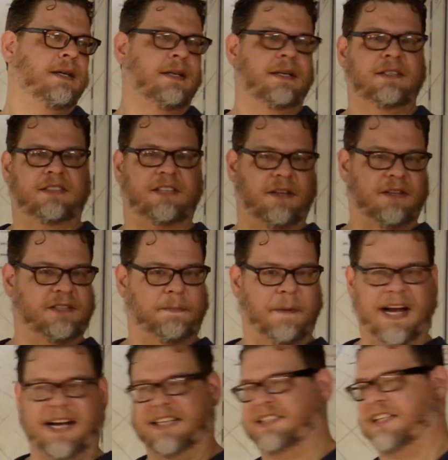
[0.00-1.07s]
So the
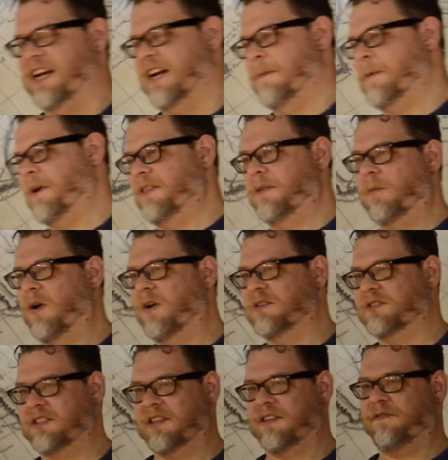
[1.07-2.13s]
Spanish get up on the
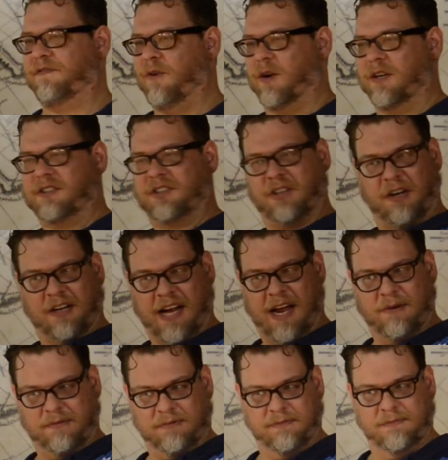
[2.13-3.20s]
walls of the fort, start
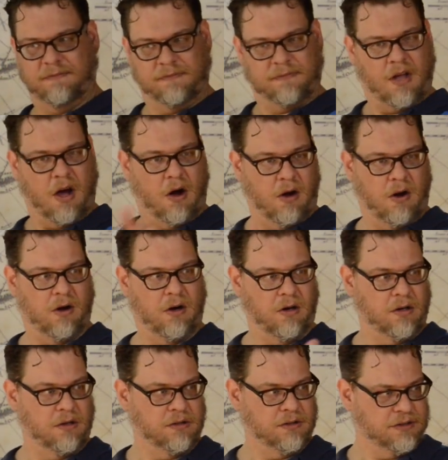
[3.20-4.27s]
counting
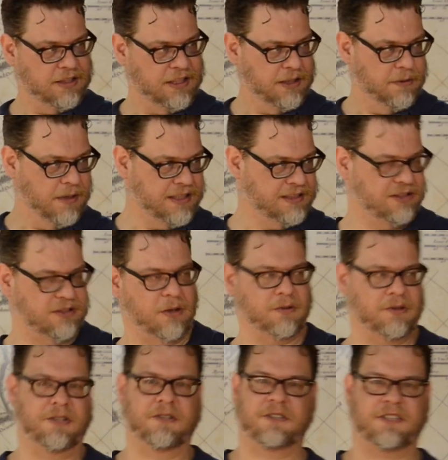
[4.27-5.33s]
all the U.S.
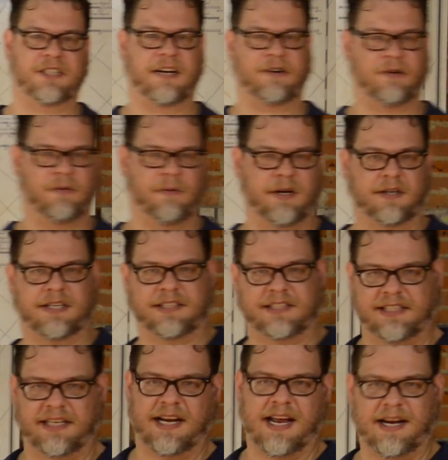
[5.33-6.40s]
soldiers General
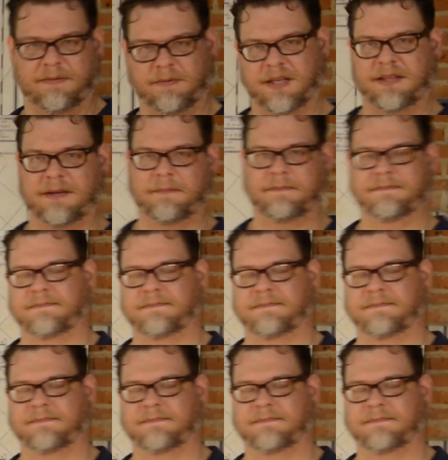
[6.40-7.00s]
Wilkinson had with him.